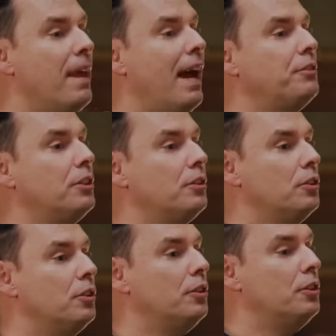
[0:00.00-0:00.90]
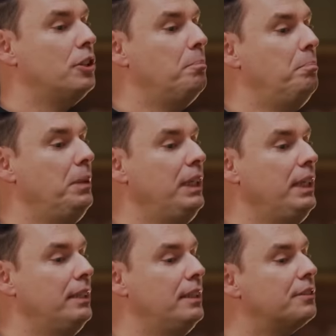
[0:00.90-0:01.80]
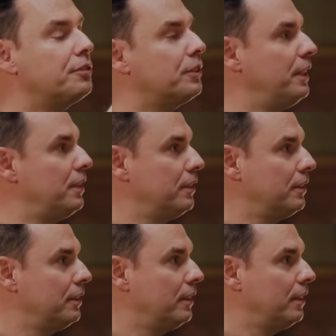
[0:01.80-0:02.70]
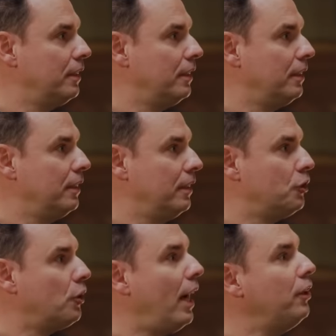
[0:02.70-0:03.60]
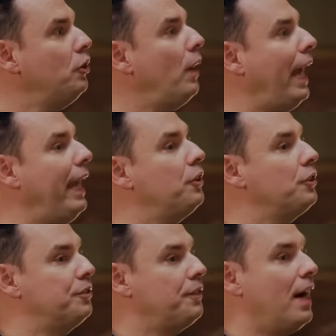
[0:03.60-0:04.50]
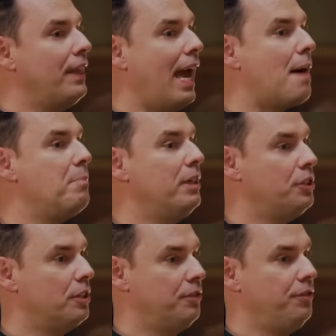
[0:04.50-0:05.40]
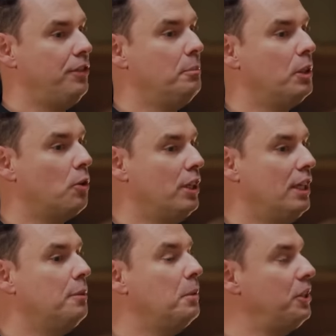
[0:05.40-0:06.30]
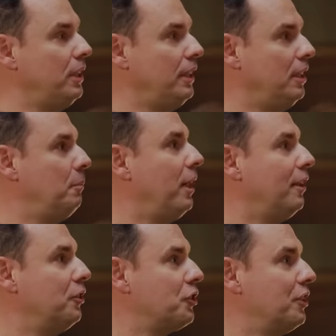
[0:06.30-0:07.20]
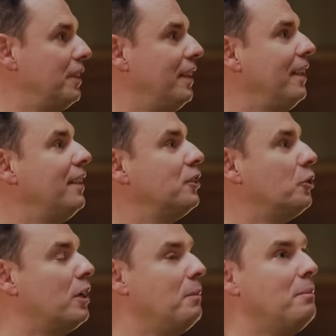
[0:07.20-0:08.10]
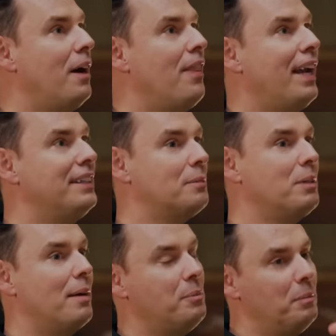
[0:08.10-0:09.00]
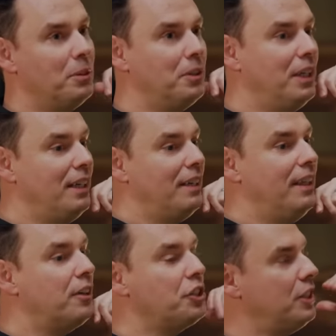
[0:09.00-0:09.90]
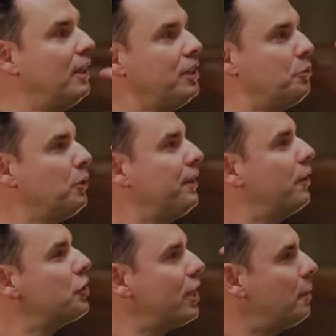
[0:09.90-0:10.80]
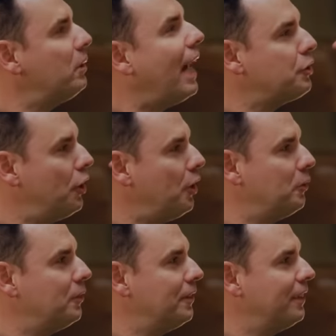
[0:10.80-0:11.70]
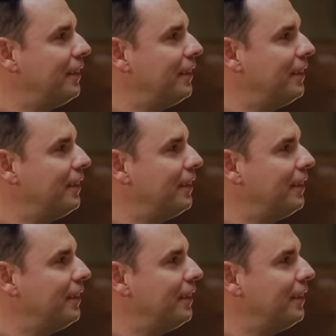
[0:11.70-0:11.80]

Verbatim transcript: they have to learn to be different, try a new angle to find the happiness, the fulfillment, or the intimacy in the marriage. So, what I mean by that is sometimes people, they're stuck is really, they're just at a plateau.